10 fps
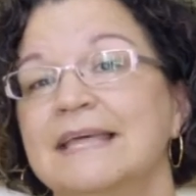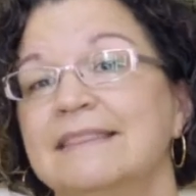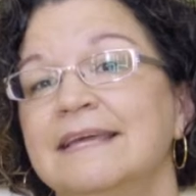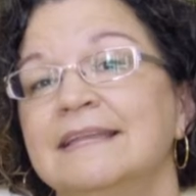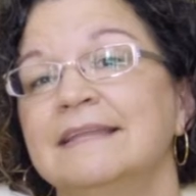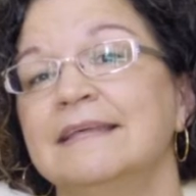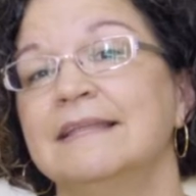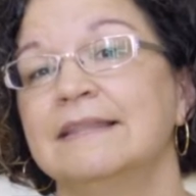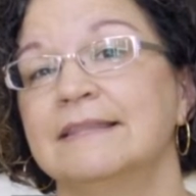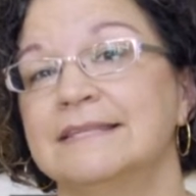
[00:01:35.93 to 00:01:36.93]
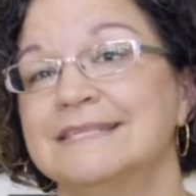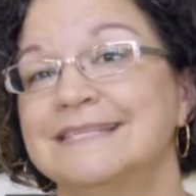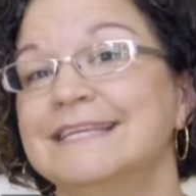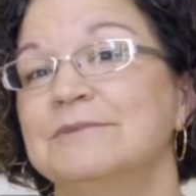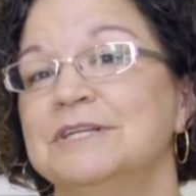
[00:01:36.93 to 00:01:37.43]
then the
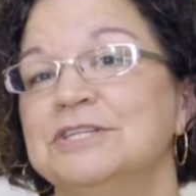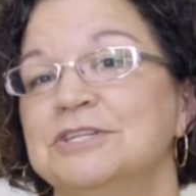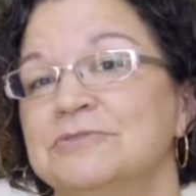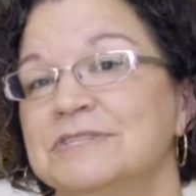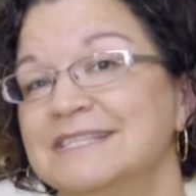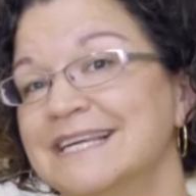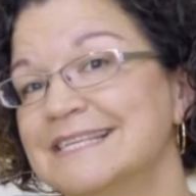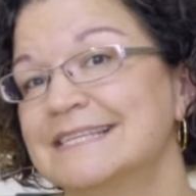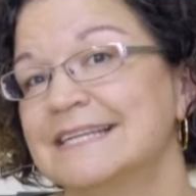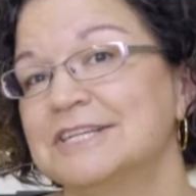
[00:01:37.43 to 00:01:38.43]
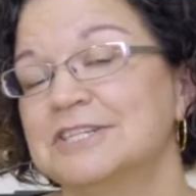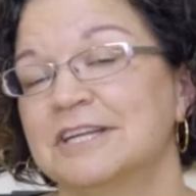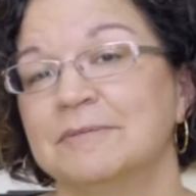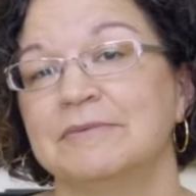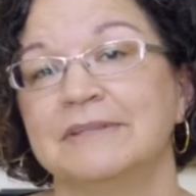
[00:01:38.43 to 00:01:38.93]
city we choose, the destination,
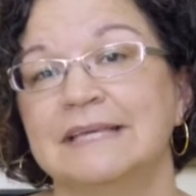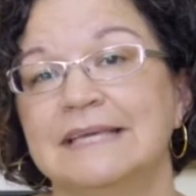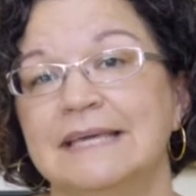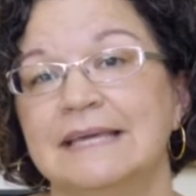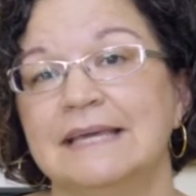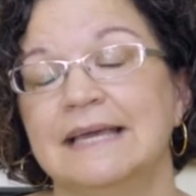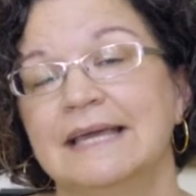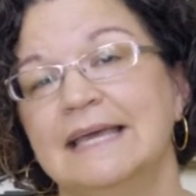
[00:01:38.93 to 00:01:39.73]
can be really key.